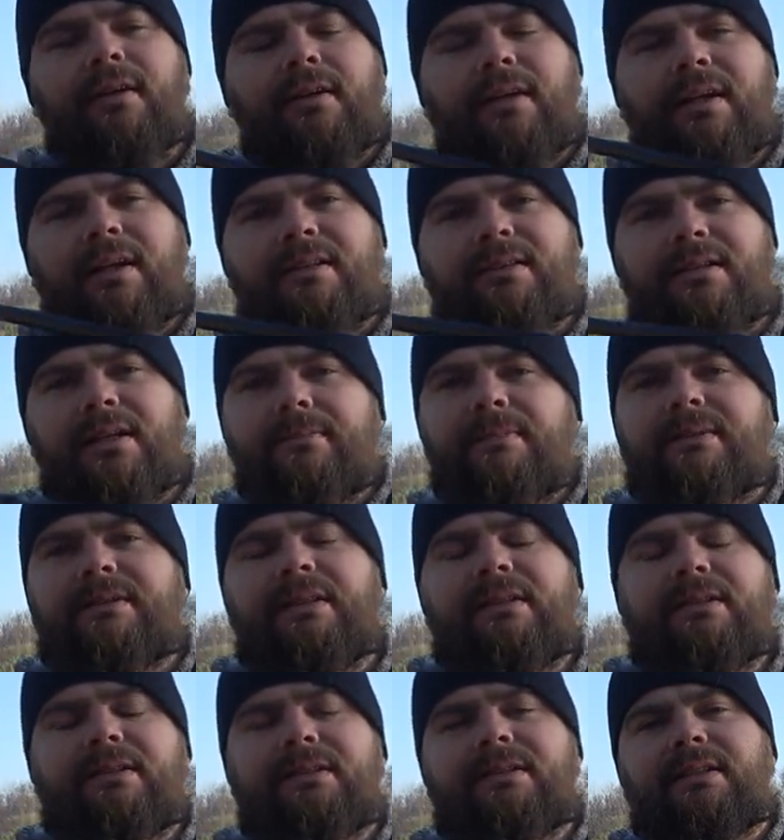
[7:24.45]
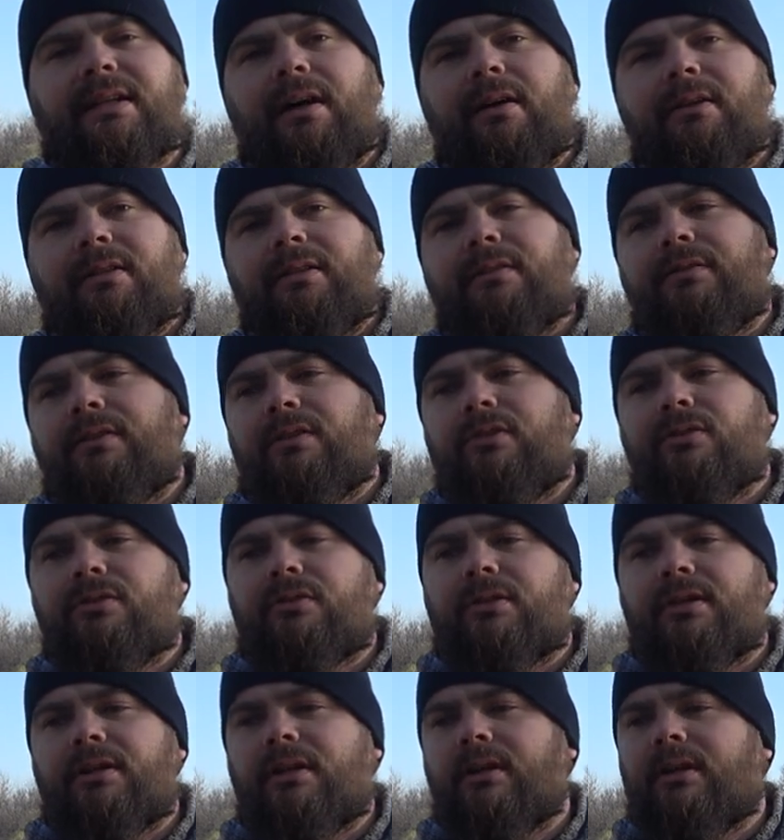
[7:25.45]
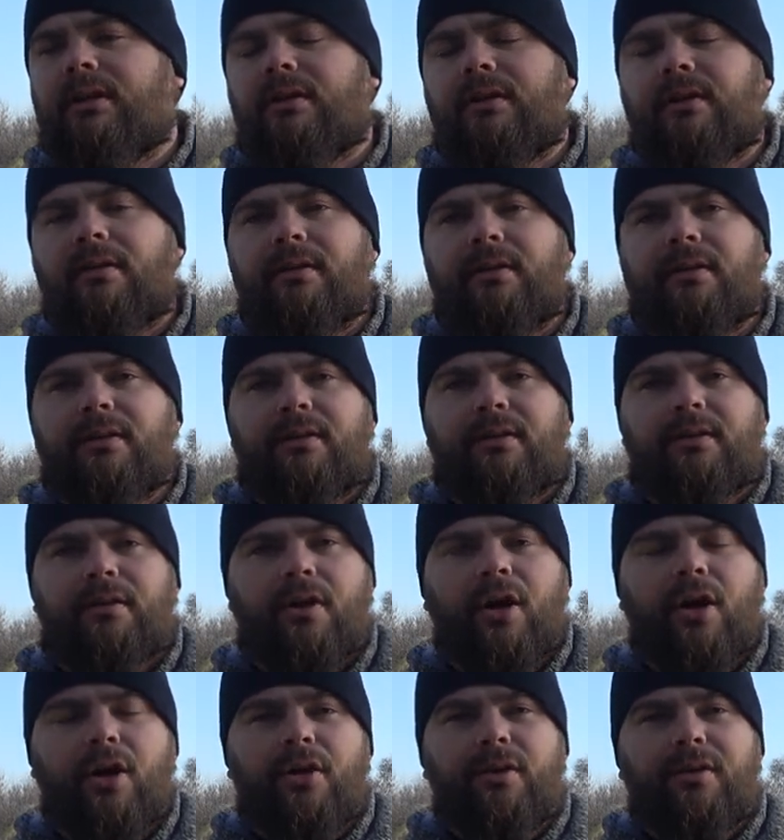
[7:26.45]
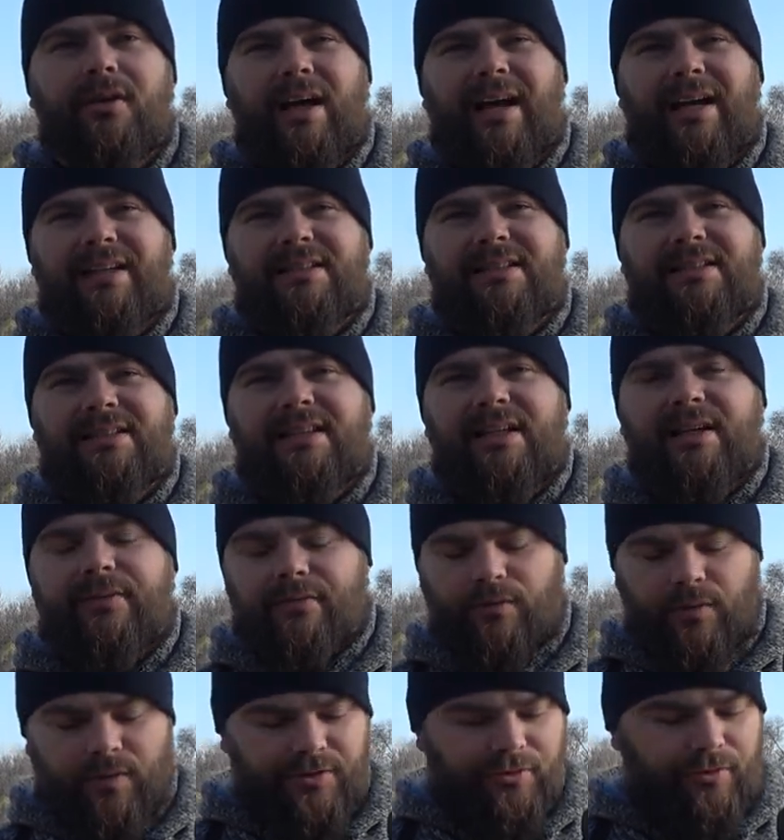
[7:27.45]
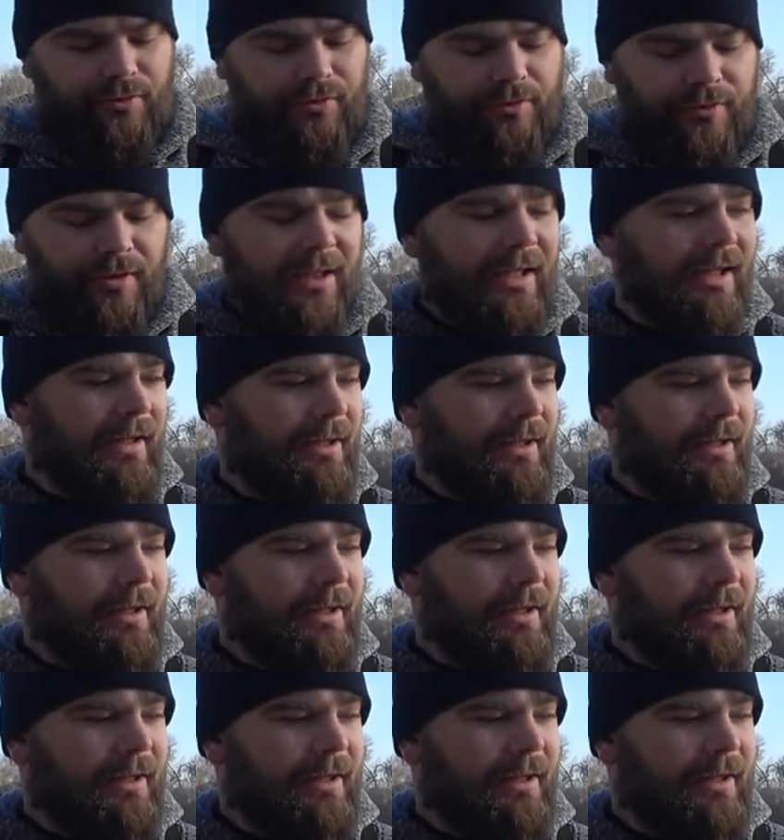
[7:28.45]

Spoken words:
You get a 10% discount if you use the code ITTF123.